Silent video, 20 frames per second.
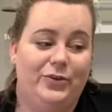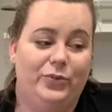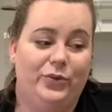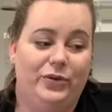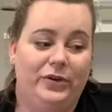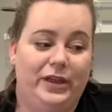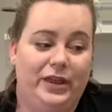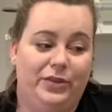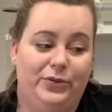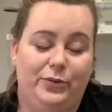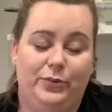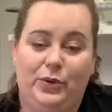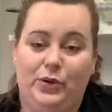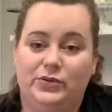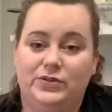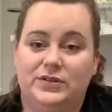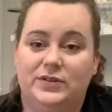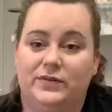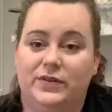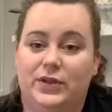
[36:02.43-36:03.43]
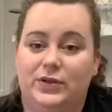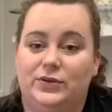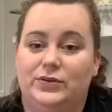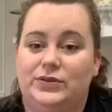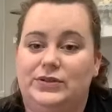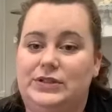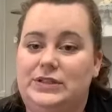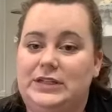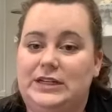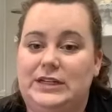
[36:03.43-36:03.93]
will get through most of
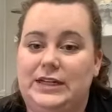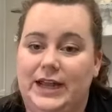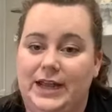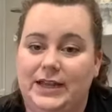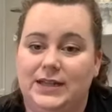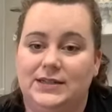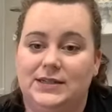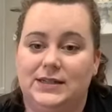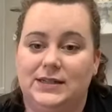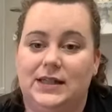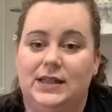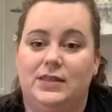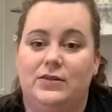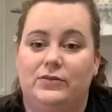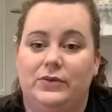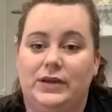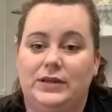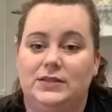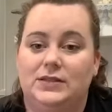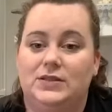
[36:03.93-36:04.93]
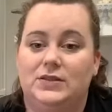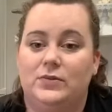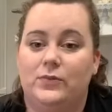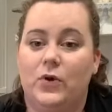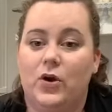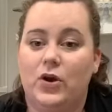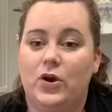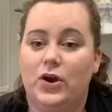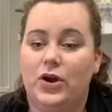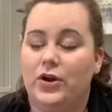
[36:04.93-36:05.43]
those tonight and then the rest
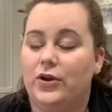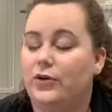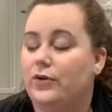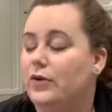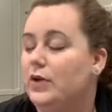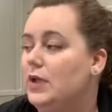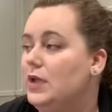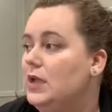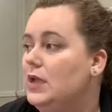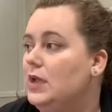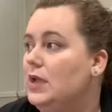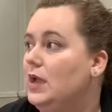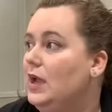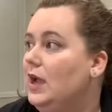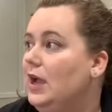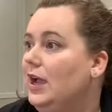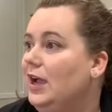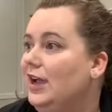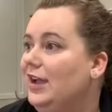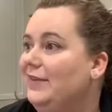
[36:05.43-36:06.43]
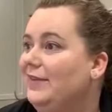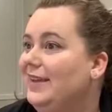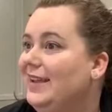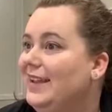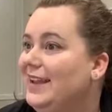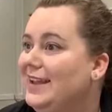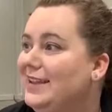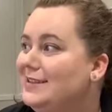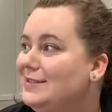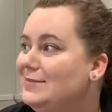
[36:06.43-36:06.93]
tomorrow. Uh, it
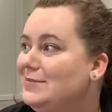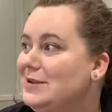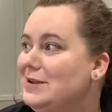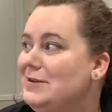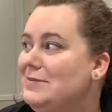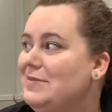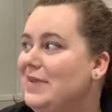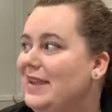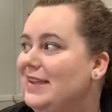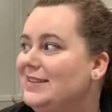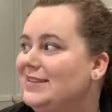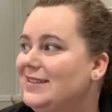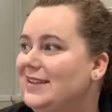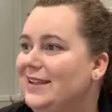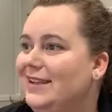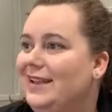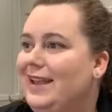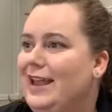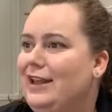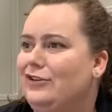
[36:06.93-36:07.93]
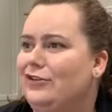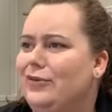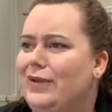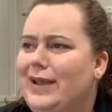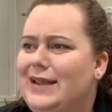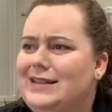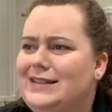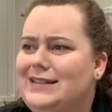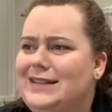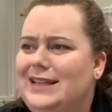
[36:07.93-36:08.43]
has been amazing and
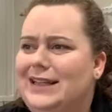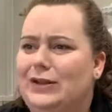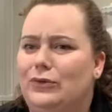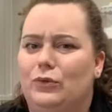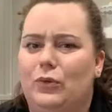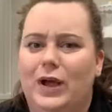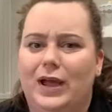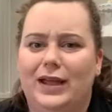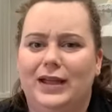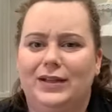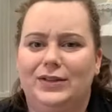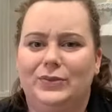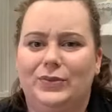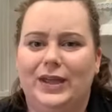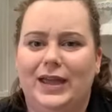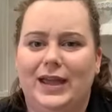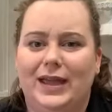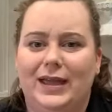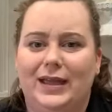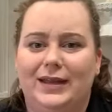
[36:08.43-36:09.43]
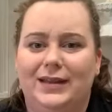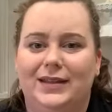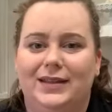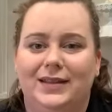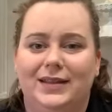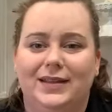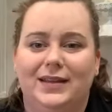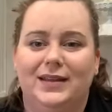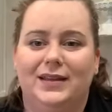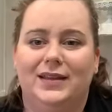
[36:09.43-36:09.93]
crazy and wild. We had
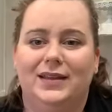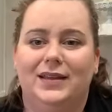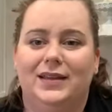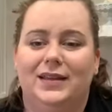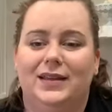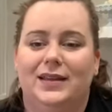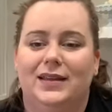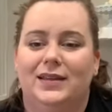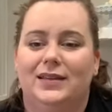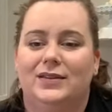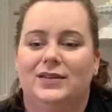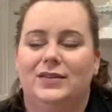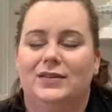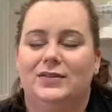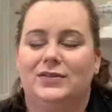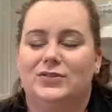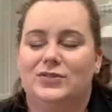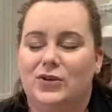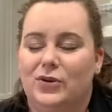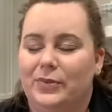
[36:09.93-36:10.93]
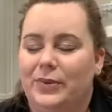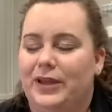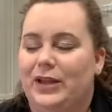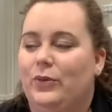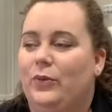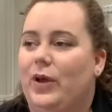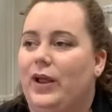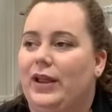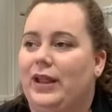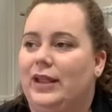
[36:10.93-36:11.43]
so many
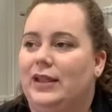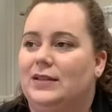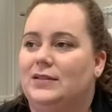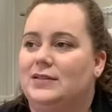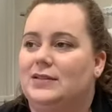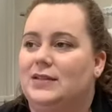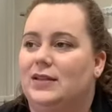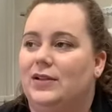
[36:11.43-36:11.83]
weddings